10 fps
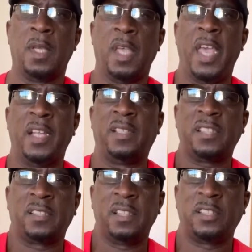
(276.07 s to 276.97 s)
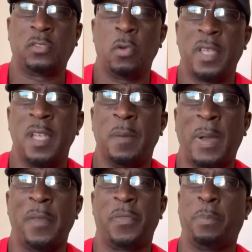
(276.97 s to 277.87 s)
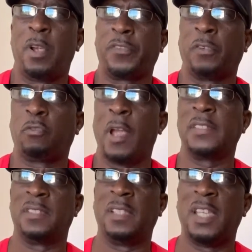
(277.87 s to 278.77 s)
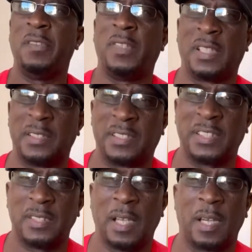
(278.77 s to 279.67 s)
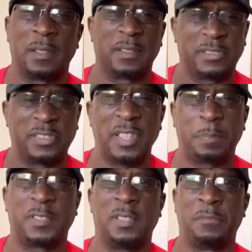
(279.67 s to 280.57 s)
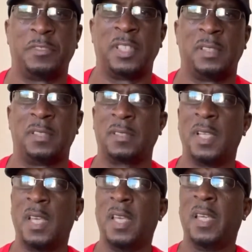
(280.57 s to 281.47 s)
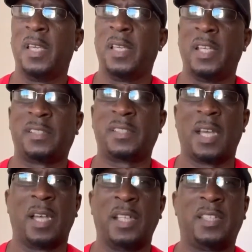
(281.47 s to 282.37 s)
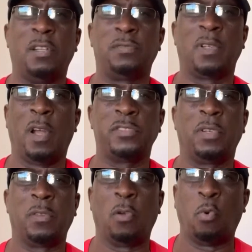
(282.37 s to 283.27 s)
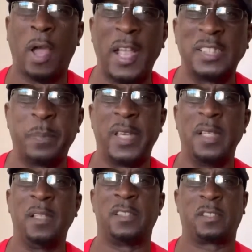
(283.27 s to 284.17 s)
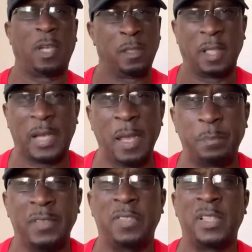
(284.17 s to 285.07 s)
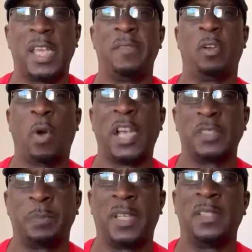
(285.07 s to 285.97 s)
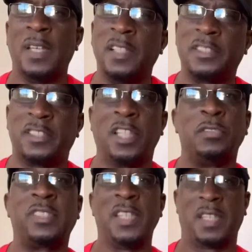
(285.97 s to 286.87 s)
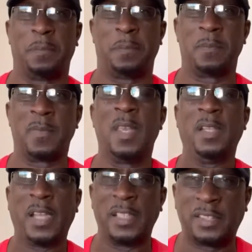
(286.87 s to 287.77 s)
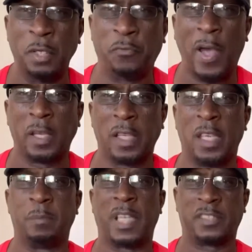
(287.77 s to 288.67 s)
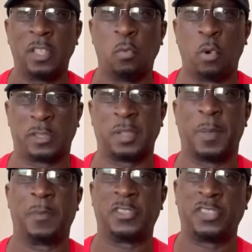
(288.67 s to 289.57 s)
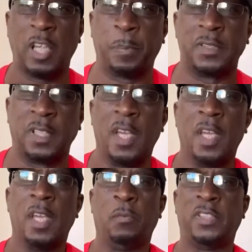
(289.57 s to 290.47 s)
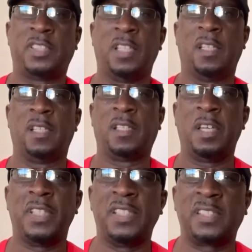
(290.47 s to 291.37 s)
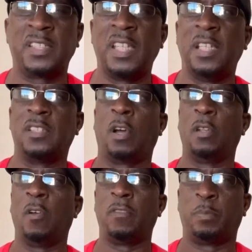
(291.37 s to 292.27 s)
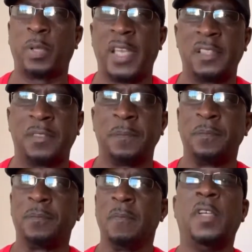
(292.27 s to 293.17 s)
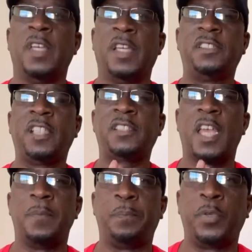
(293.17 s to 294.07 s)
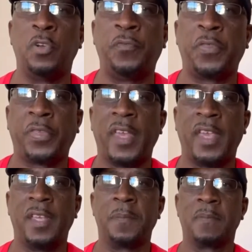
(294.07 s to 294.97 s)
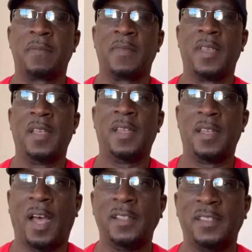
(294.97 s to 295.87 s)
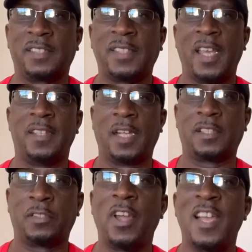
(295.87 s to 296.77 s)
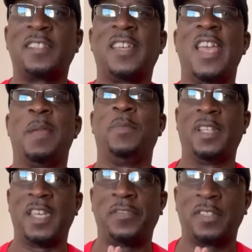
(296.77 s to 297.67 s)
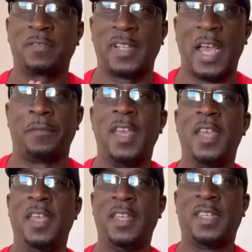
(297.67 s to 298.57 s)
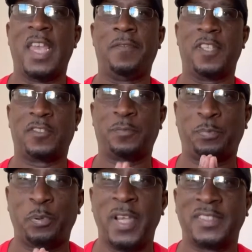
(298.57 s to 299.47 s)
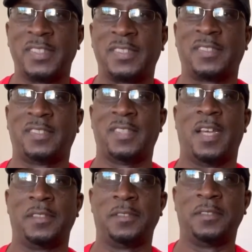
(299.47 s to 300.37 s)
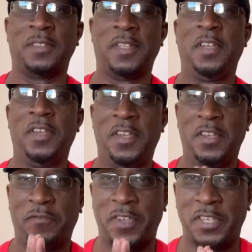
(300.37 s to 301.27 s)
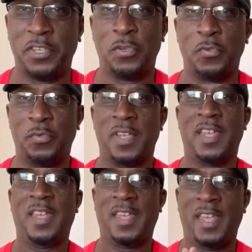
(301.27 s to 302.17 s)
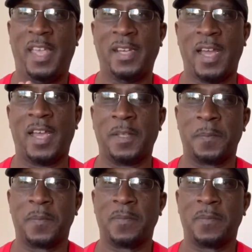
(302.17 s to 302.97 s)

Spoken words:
And this story here about the birth of Christ and even the conception of Jesus, it deals with also the wise men, and I believe today even wise men still seek him. They still follow him. They still worship him. The shepherds, we see the nativity scenes all over the place. It's just a beautiful thing. Understand that Christ came to give his life and gave his precious son for you and I.